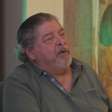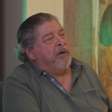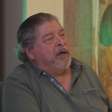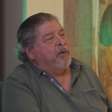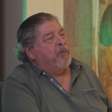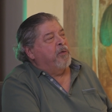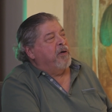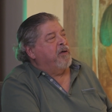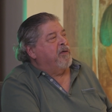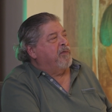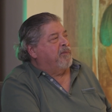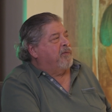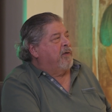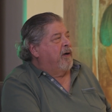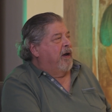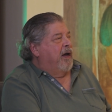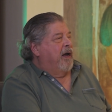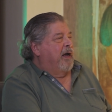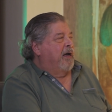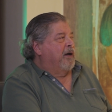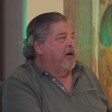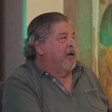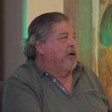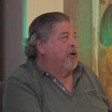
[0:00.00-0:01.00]
way it, it would
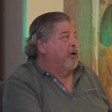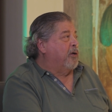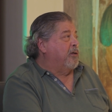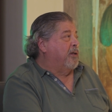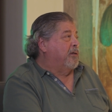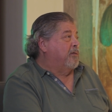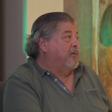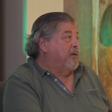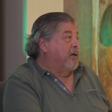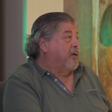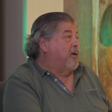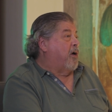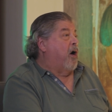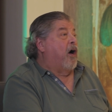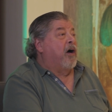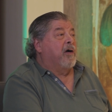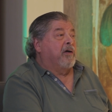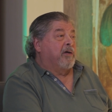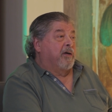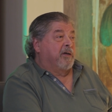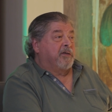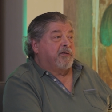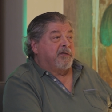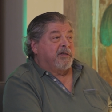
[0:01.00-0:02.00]
have uh, looked to
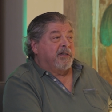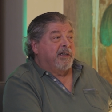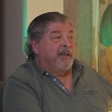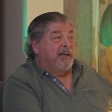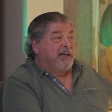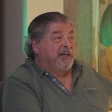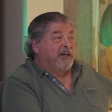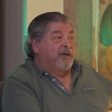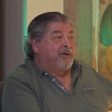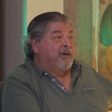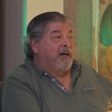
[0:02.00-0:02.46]
Congress